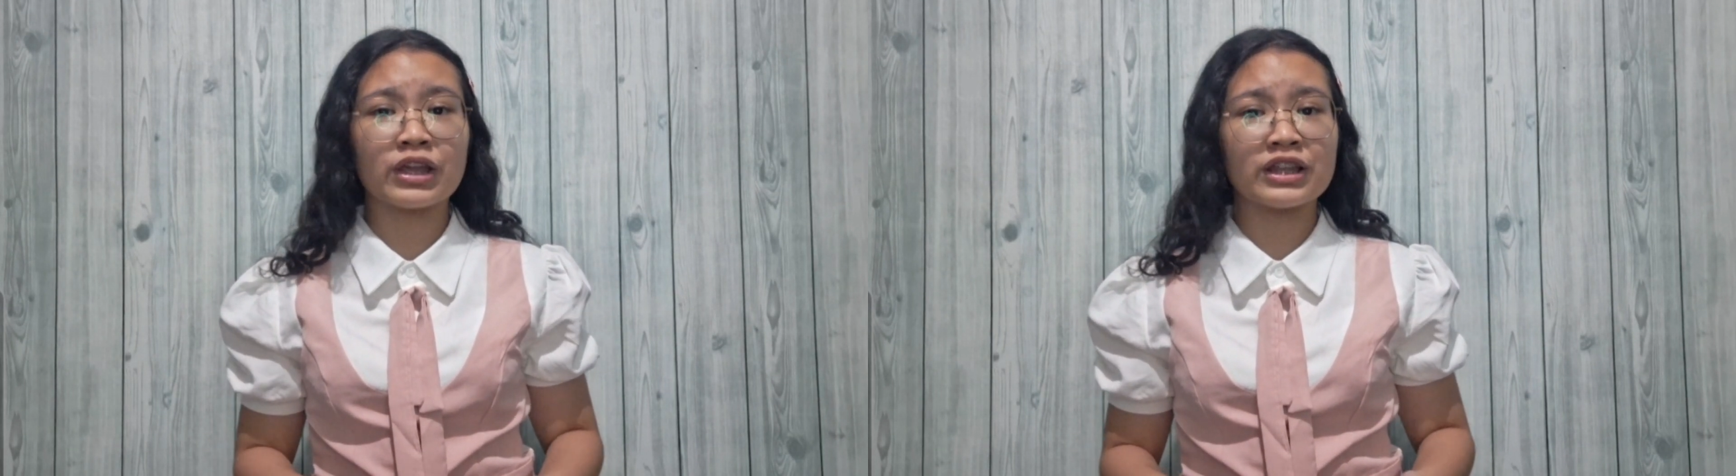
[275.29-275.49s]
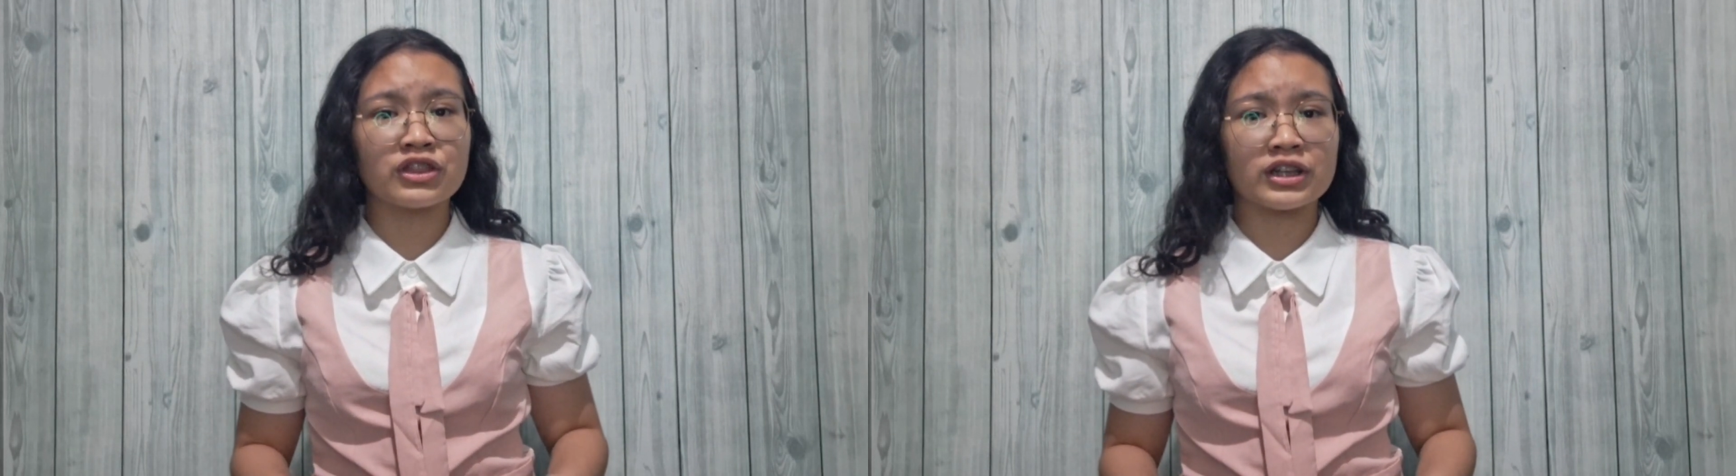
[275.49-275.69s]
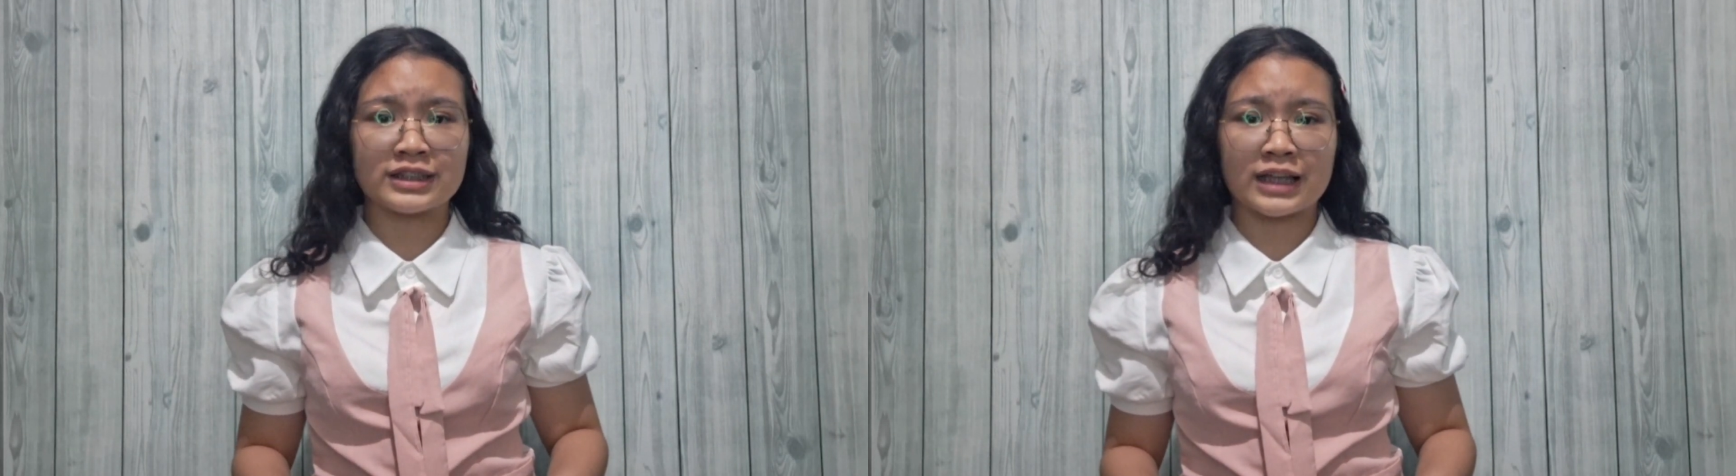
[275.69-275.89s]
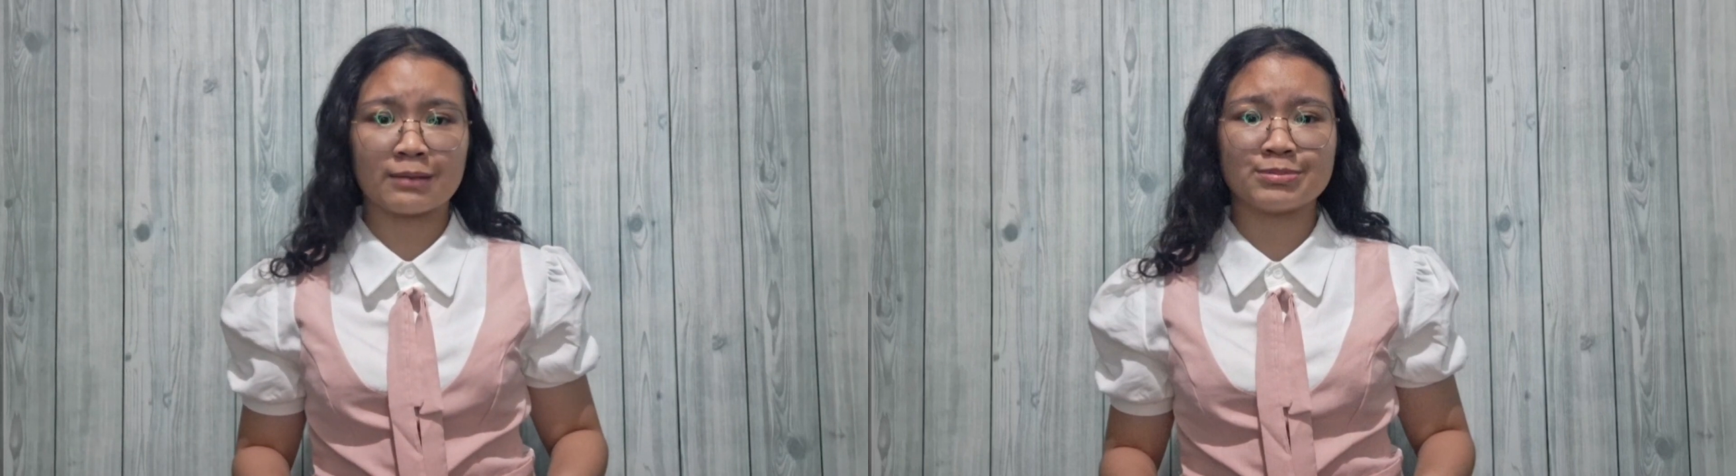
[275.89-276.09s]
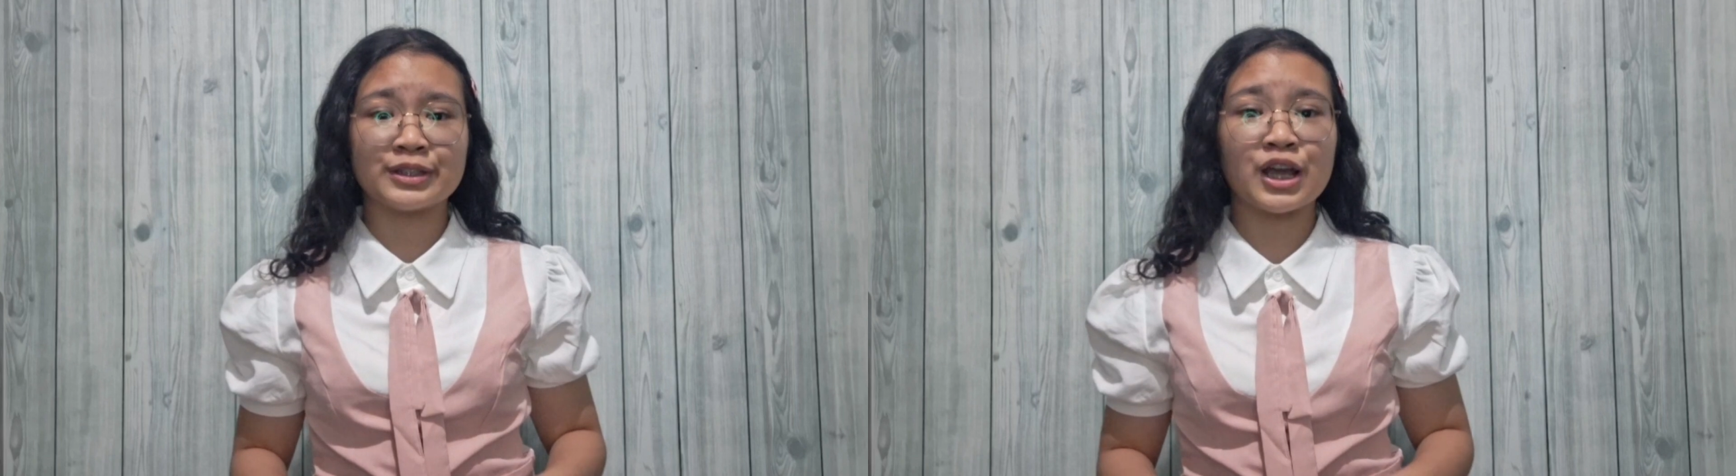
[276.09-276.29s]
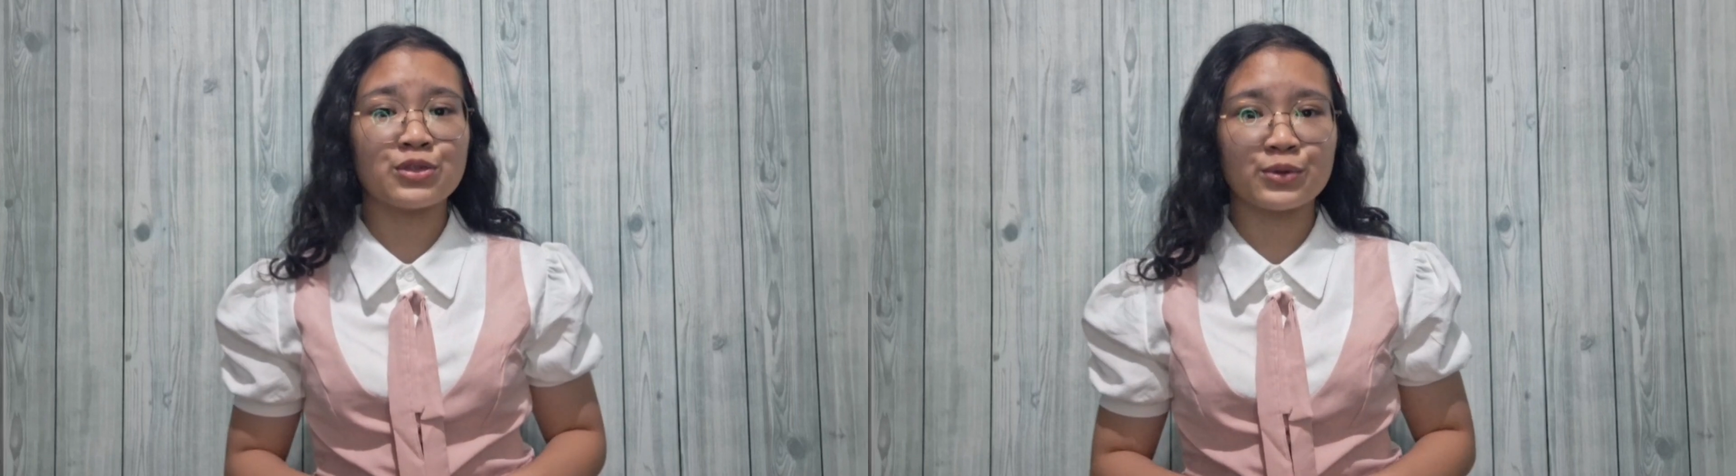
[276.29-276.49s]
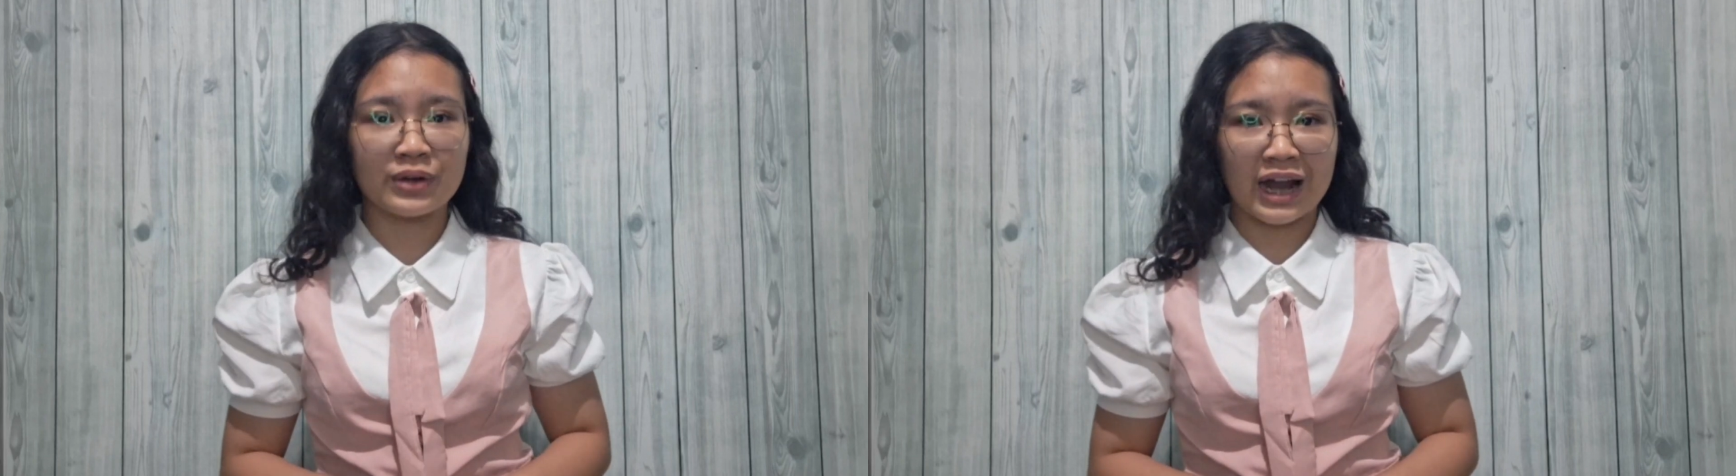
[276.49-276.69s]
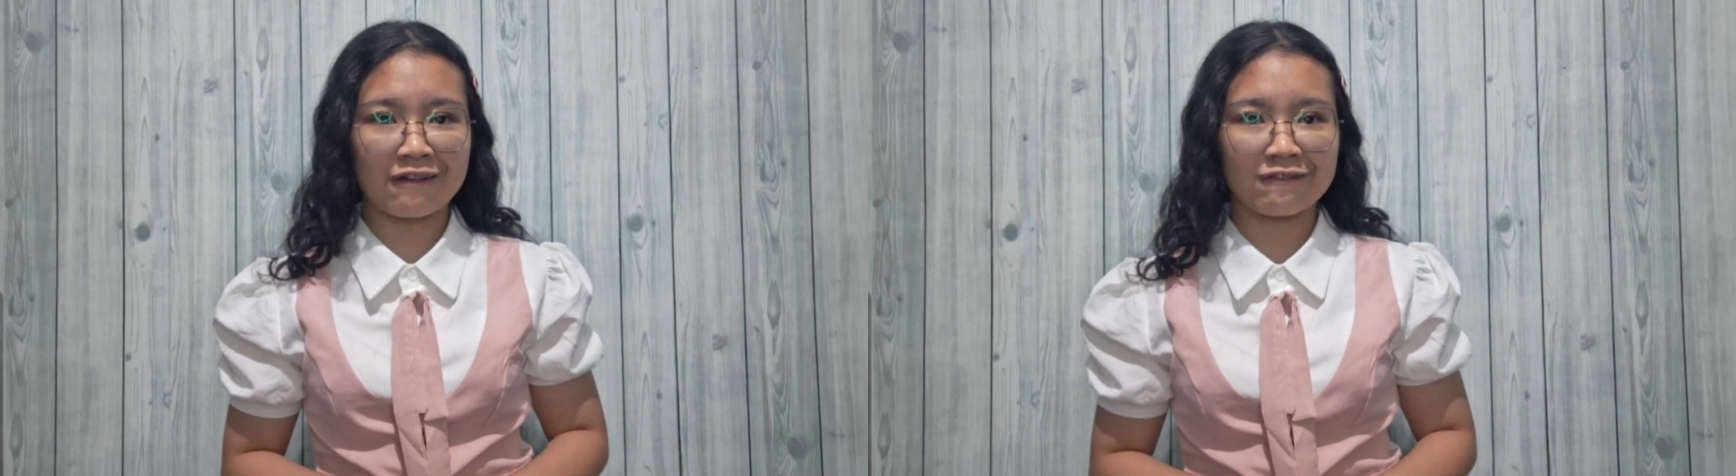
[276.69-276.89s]
to intercepts,
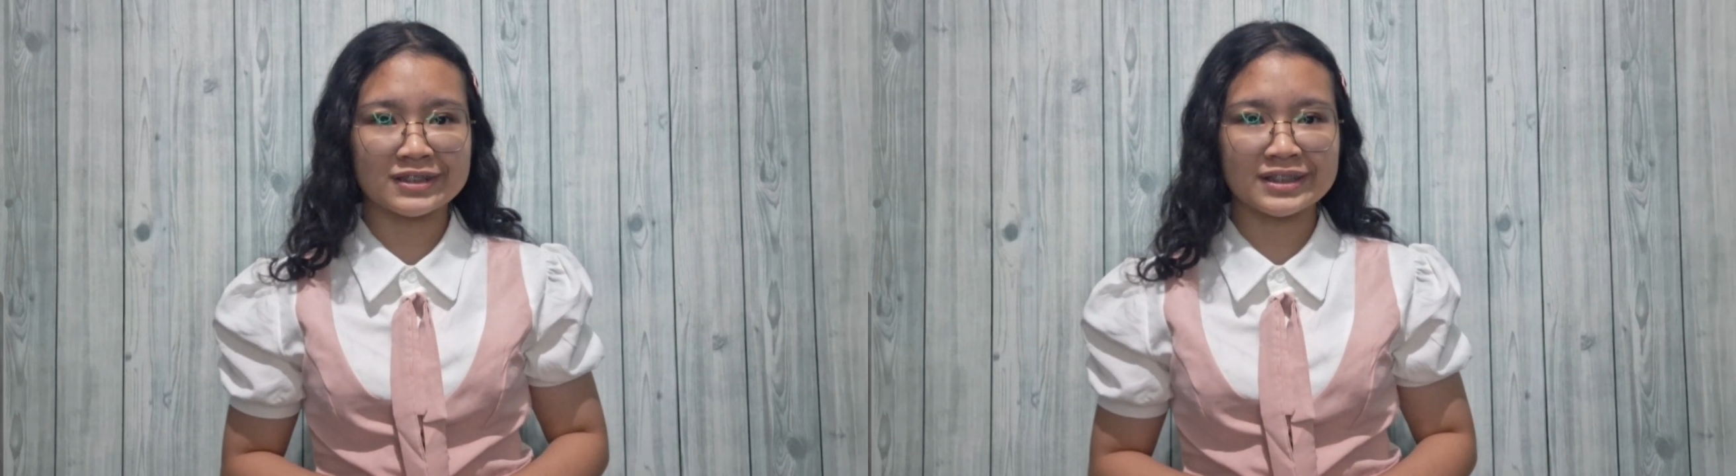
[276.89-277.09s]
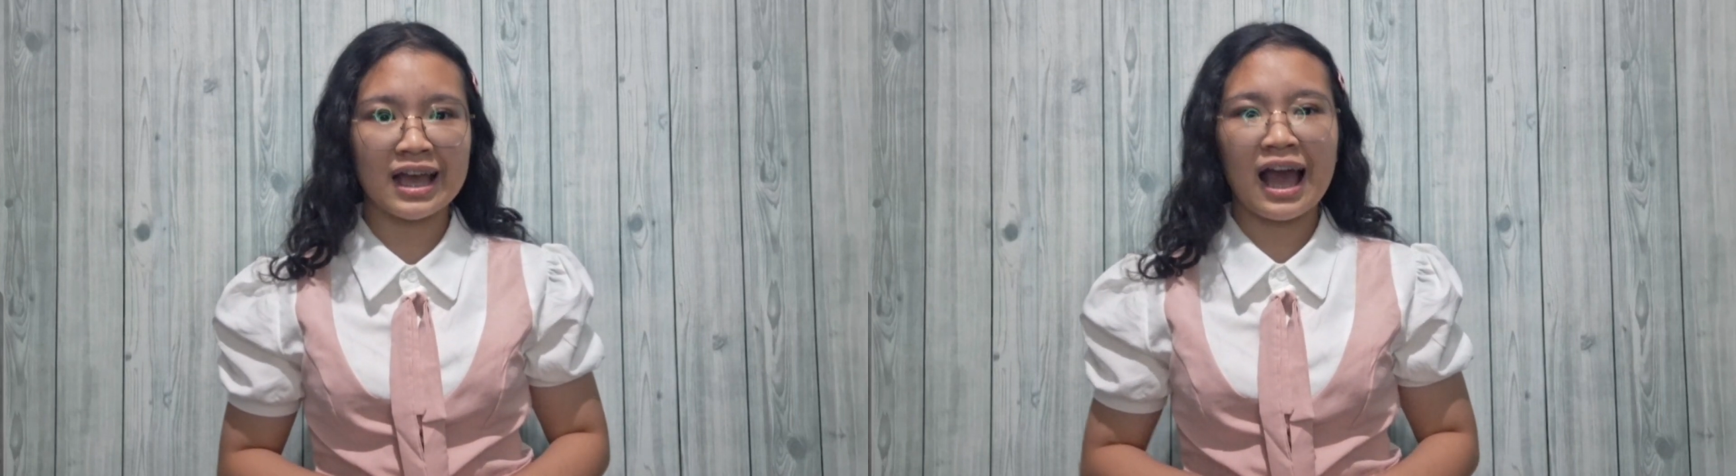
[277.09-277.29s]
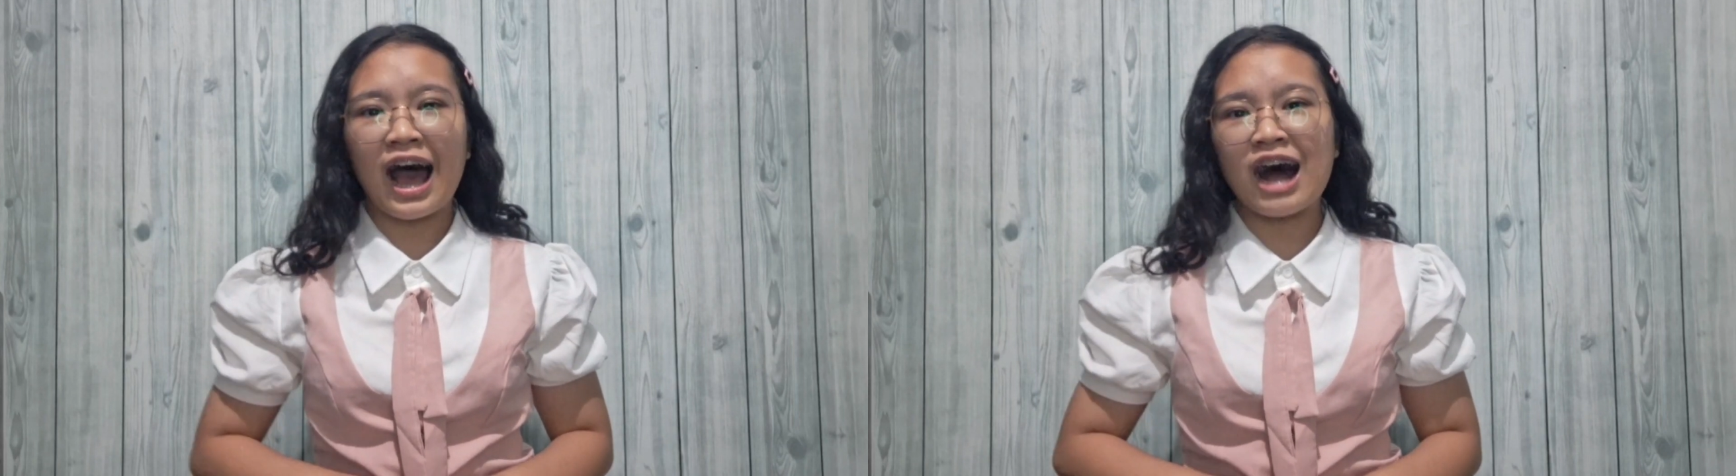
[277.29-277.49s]
to graphs.